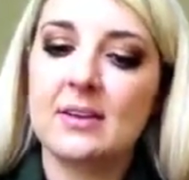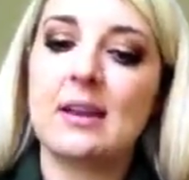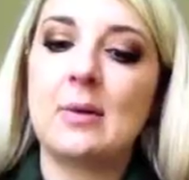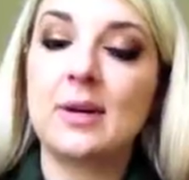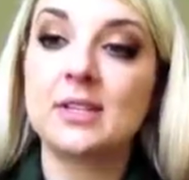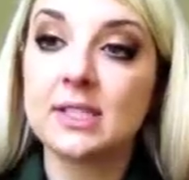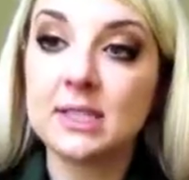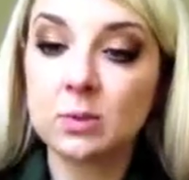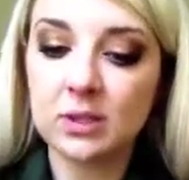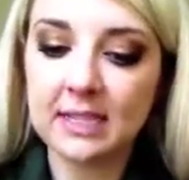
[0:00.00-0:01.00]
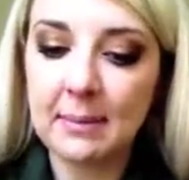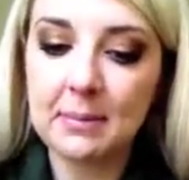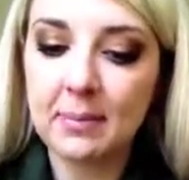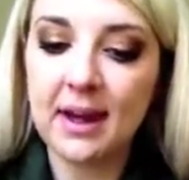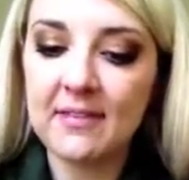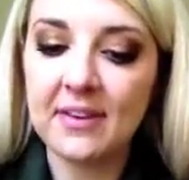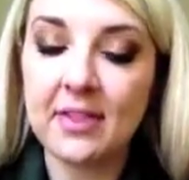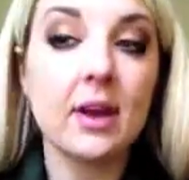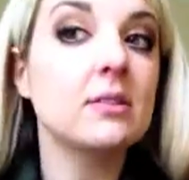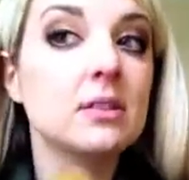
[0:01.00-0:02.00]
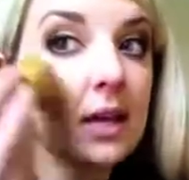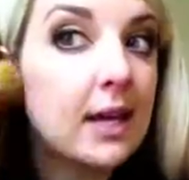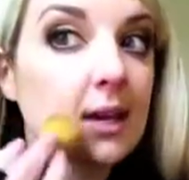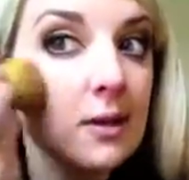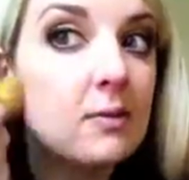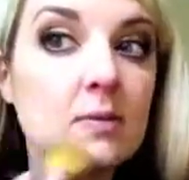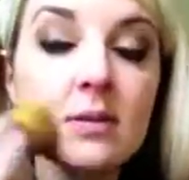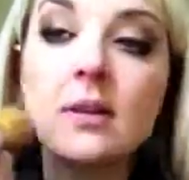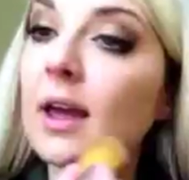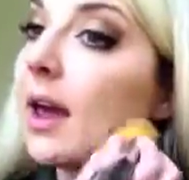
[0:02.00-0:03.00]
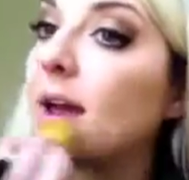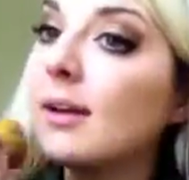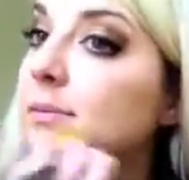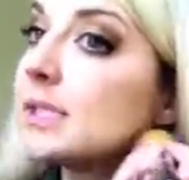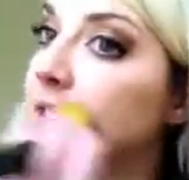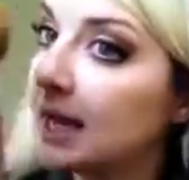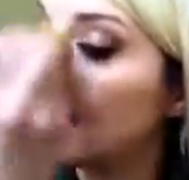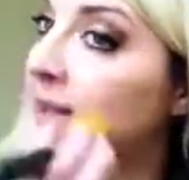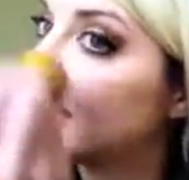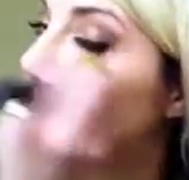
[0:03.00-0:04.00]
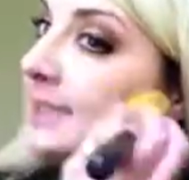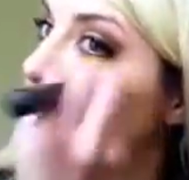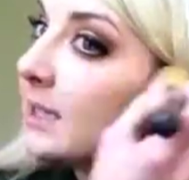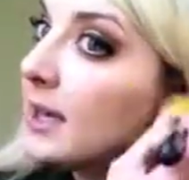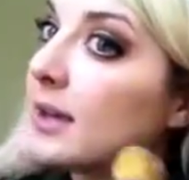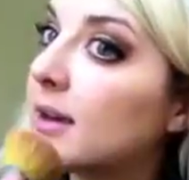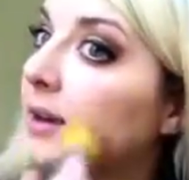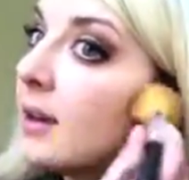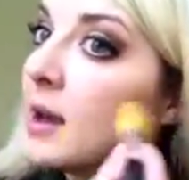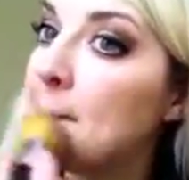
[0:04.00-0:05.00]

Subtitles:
Now we're going to do the swirl, tap, and buff in their lid. Okay, and just slightly dusting.